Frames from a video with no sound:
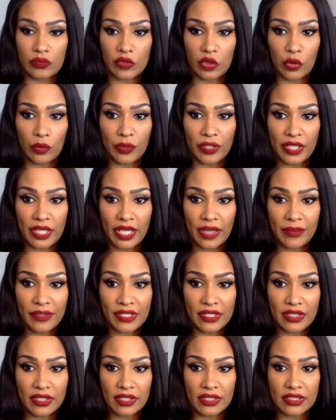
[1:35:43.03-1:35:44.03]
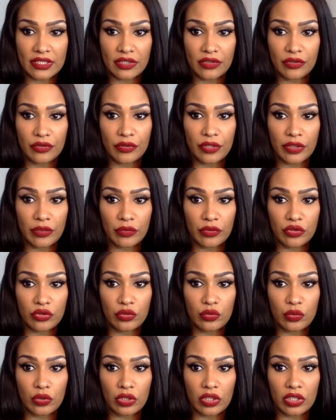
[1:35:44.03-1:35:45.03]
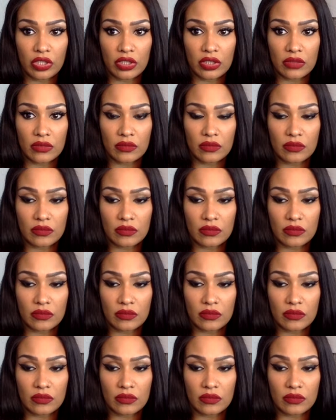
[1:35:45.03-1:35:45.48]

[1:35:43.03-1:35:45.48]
Don't be happy until you get what you want.